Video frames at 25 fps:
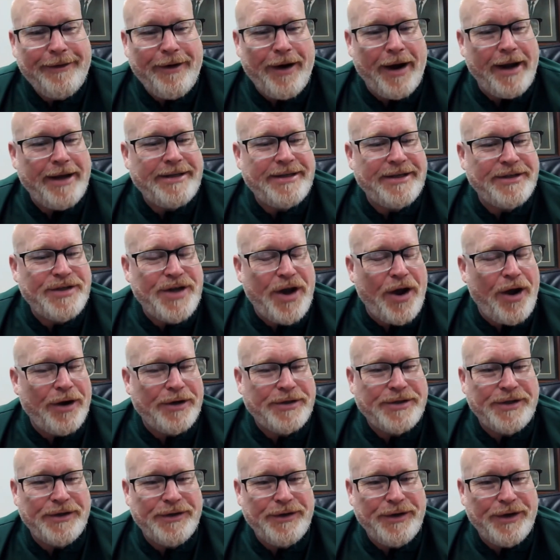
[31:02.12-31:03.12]
Great to
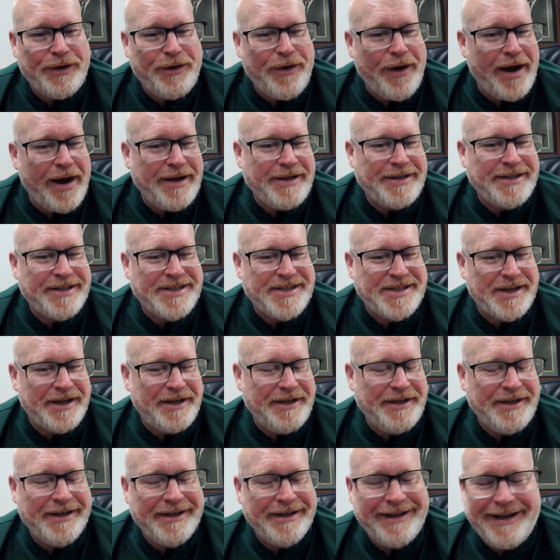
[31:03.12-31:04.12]
talk to you. Great to see
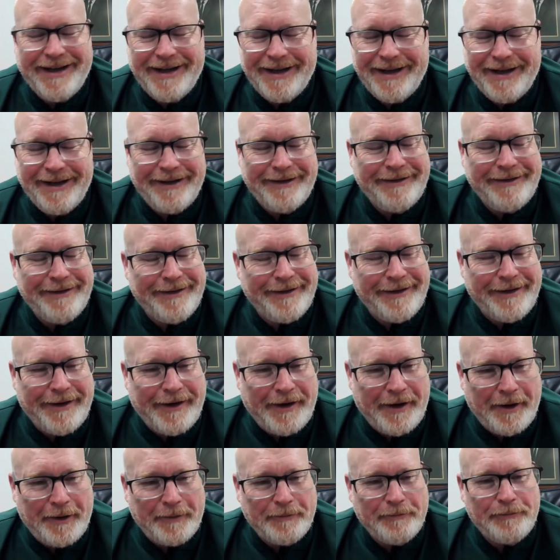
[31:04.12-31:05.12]
you again.
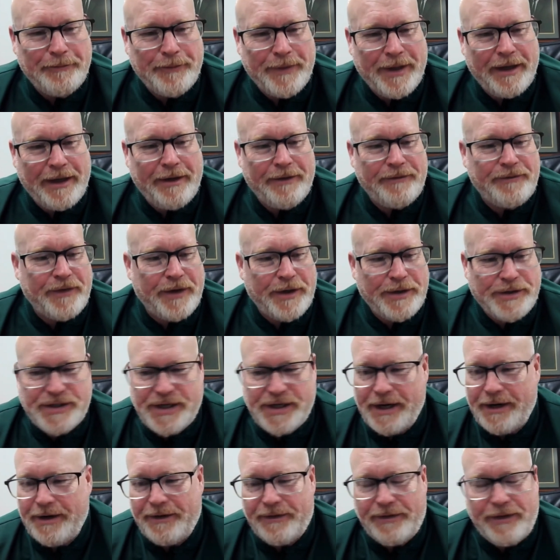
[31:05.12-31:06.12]
And if there's
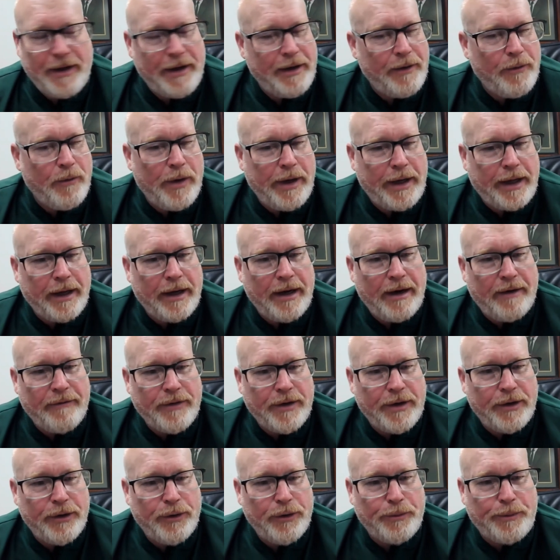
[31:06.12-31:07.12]
anything we can
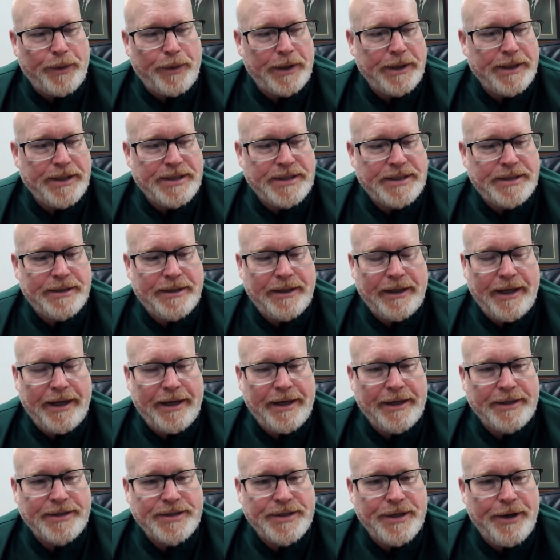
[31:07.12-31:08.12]
ever do, please
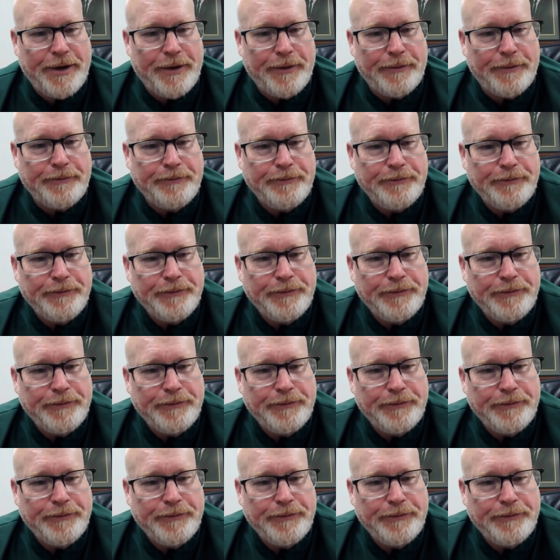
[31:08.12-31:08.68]
let us know.